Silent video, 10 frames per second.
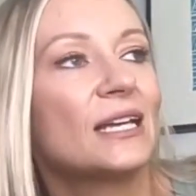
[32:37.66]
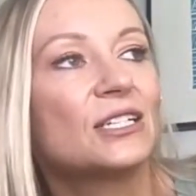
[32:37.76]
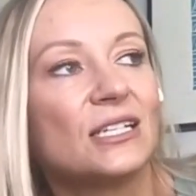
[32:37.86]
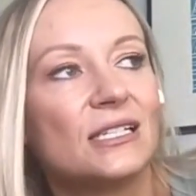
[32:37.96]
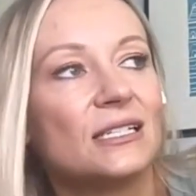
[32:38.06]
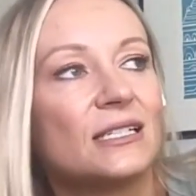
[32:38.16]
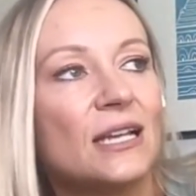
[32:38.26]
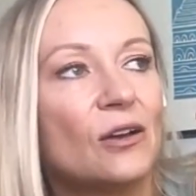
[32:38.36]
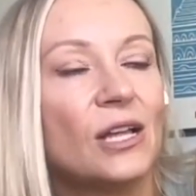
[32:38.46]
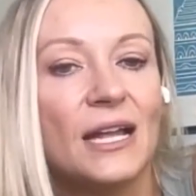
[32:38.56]
like to
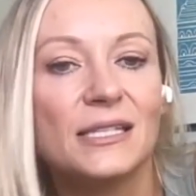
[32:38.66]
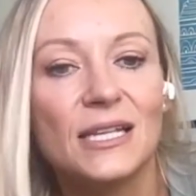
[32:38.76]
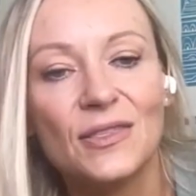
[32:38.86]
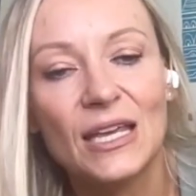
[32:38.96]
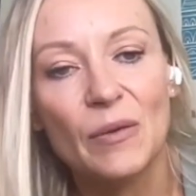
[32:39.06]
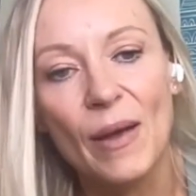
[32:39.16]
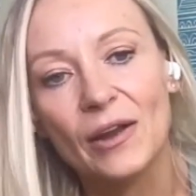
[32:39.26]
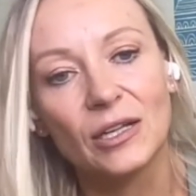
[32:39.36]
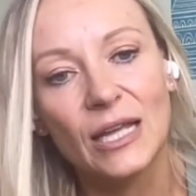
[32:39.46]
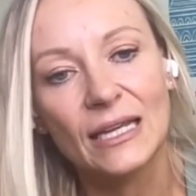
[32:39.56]
tell clients to think
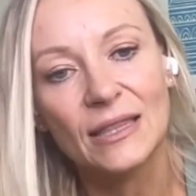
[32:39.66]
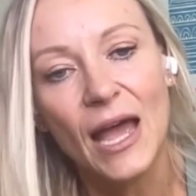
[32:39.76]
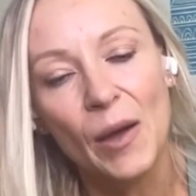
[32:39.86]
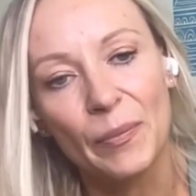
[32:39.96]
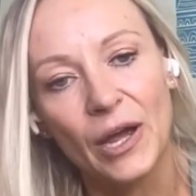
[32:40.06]
about it like that.